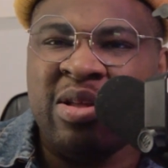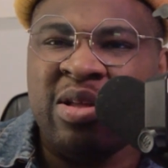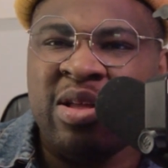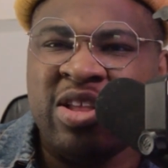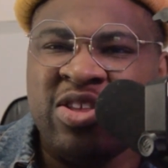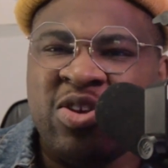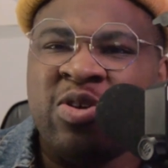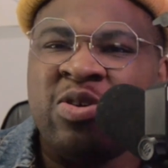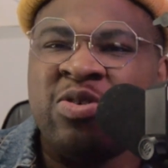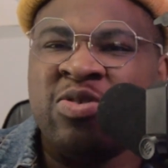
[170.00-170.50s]

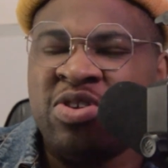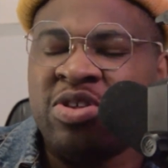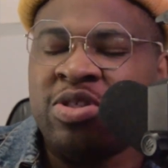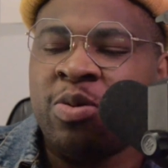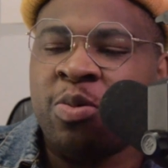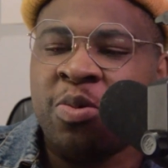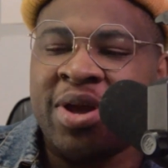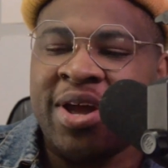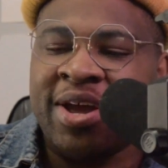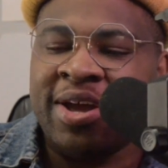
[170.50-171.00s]
turned to the
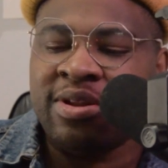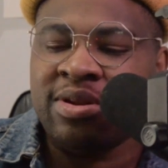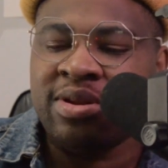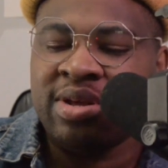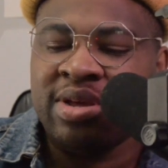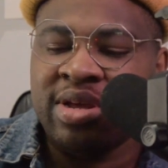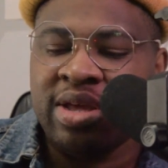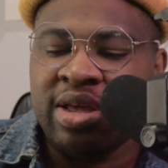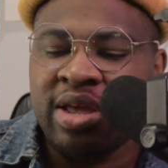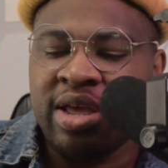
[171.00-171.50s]
right,
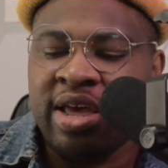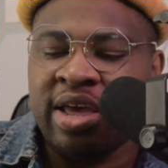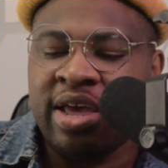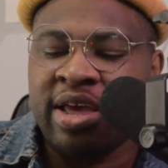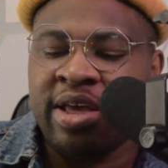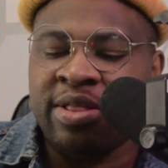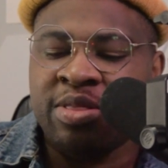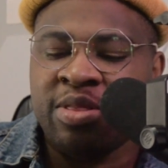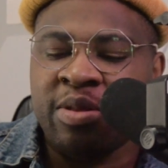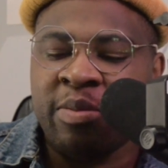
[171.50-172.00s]

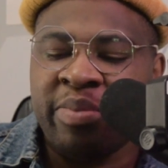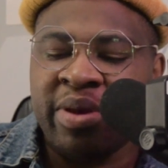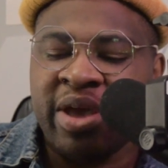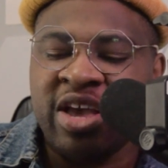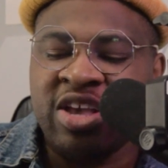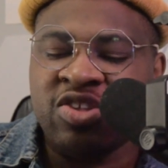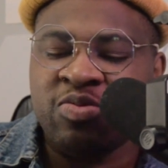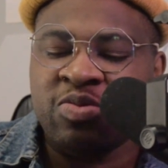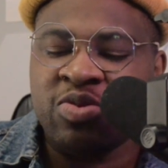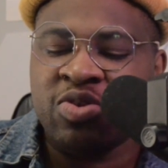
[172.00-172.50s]
and the
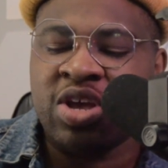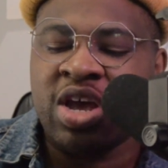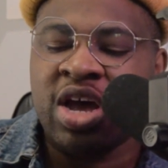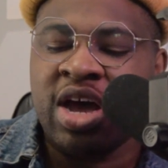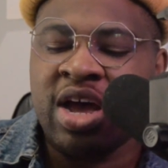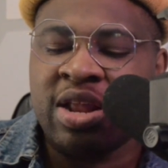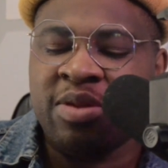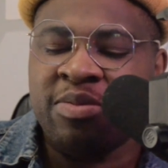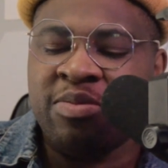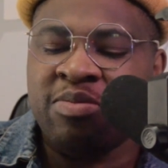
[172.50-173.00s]
bass was
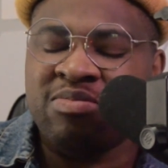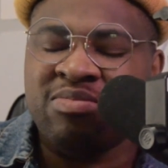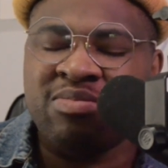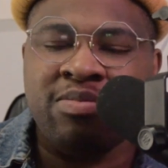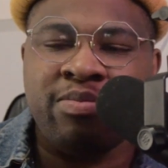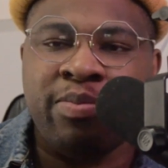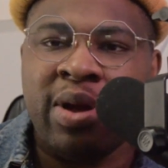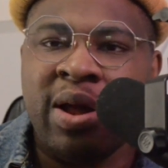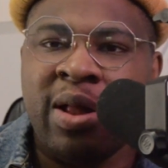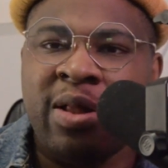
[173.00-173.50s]
cut
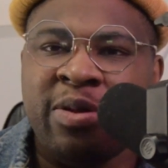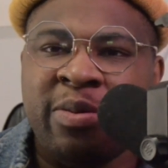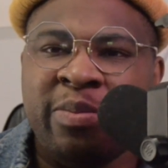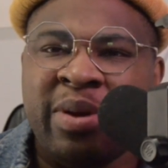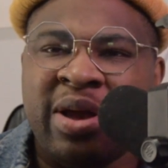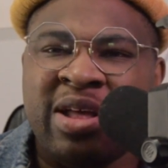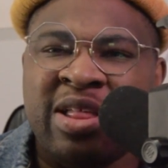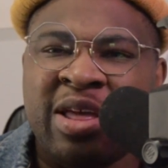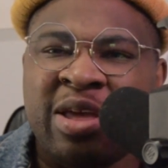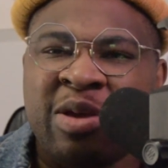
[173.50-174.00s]
probably
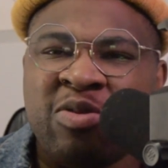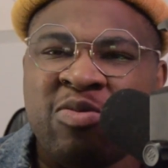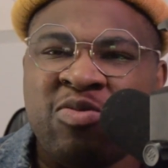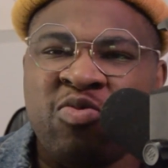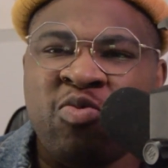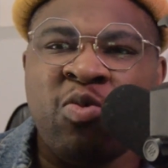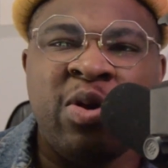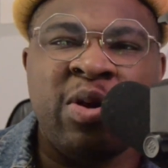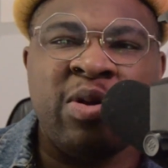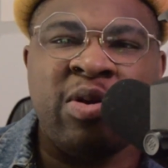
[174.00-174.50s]
by like
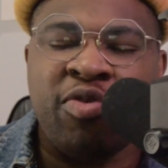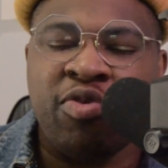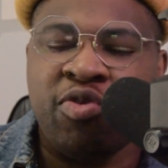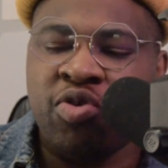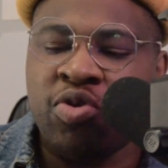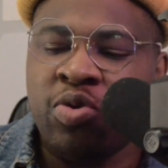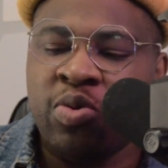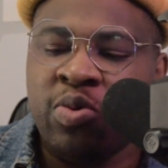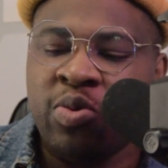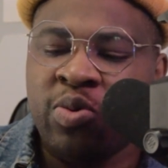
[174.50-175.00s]
1 or
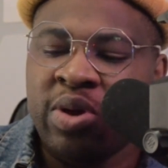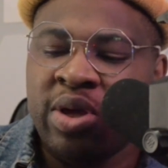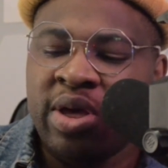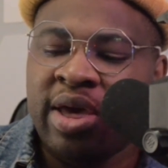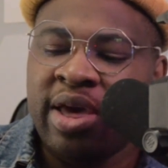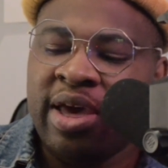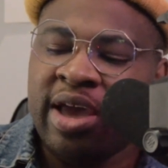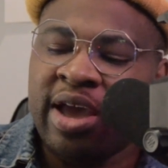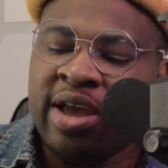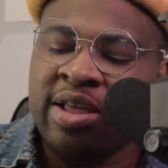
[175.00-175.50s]
2,
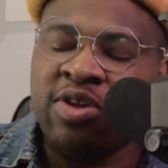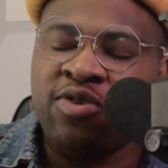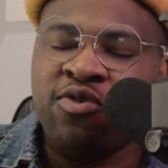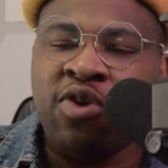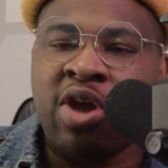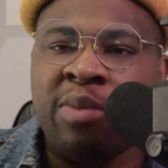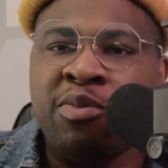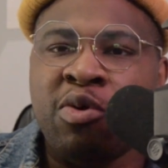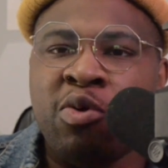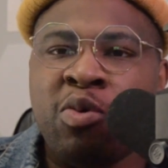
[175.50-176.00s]
and the
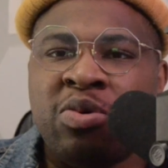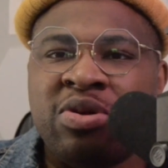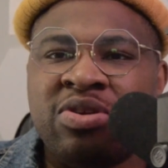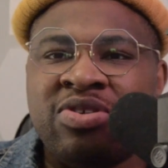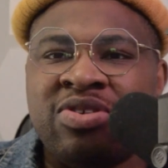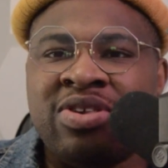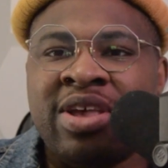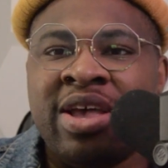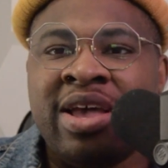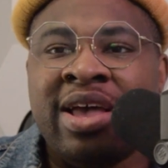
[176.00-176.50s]
treble
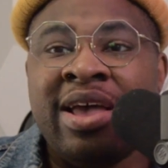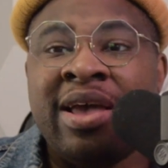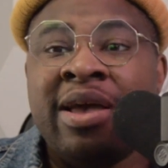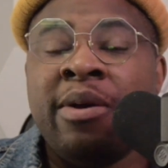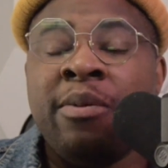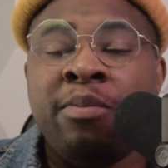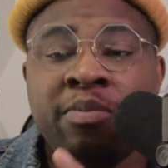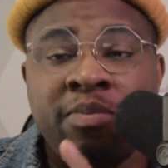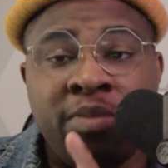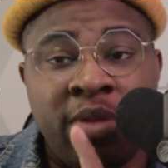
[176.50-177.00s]
was
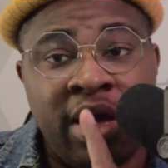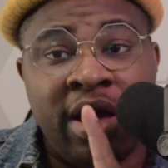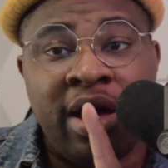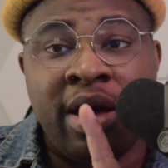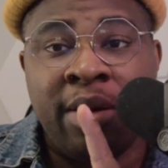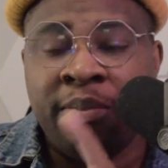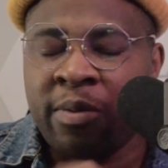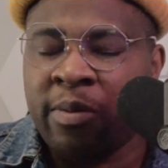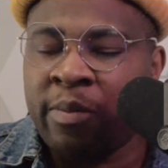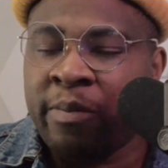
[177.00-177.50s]

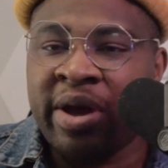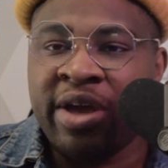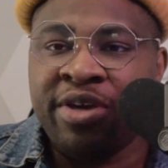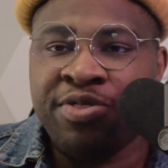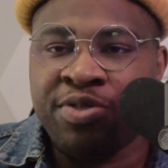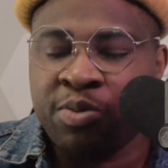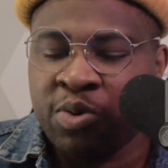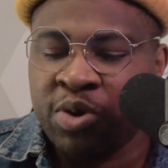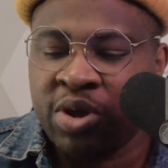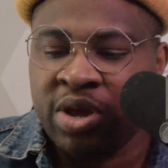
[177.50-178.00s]
up by
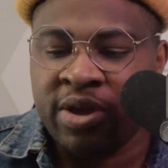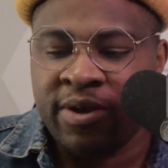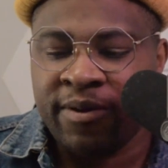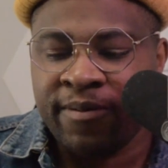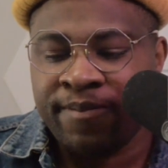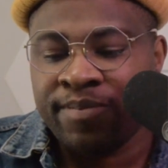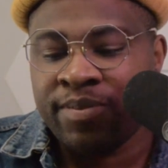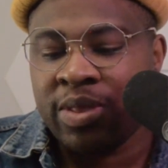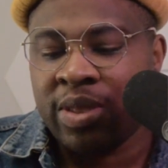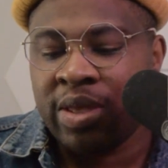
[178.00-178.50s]
3.
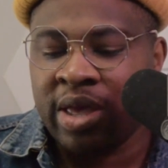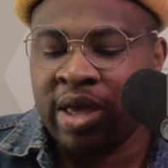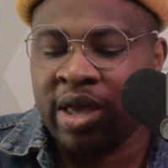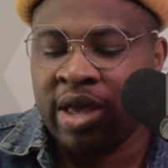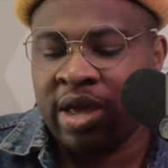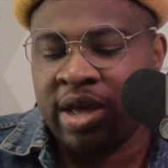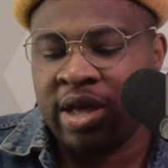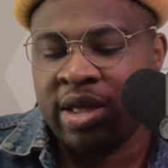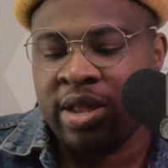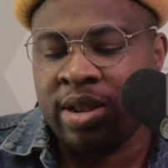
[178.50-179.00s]

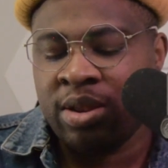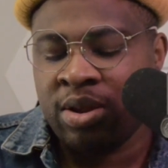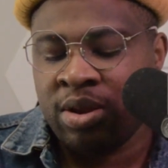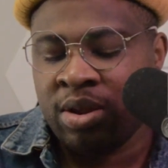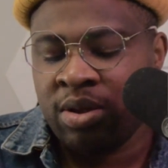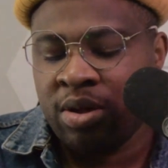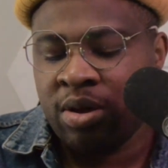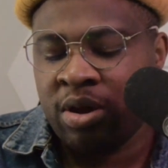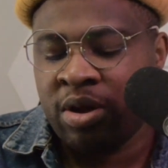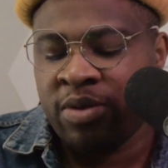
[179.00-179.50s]
And
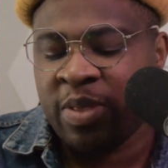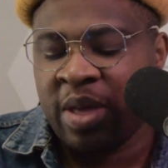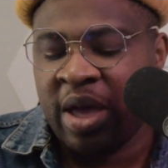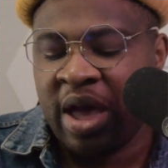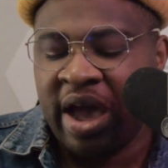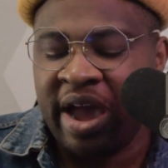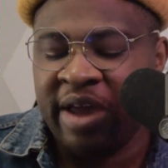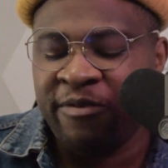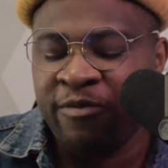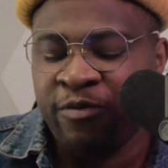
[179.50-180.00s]
on the
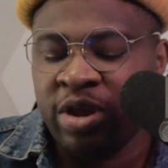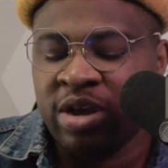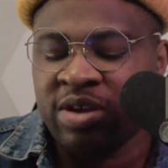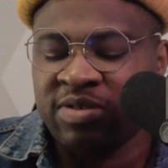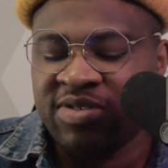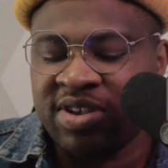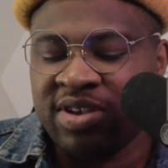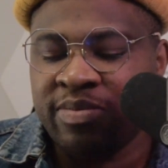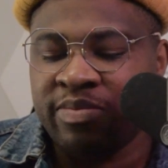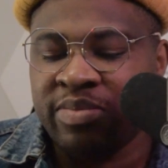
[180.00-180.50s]
high
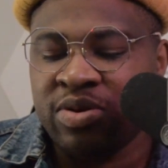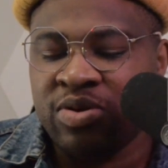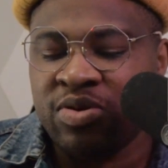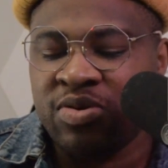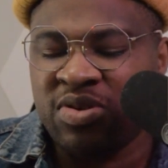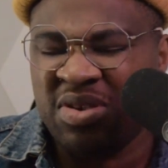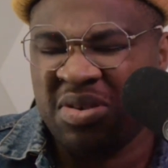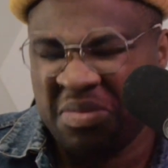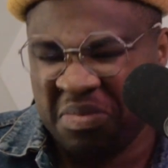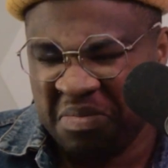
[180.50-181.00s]
frequency
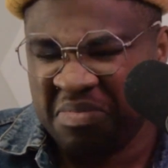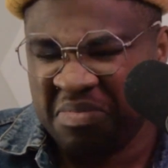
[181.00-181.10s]
boost,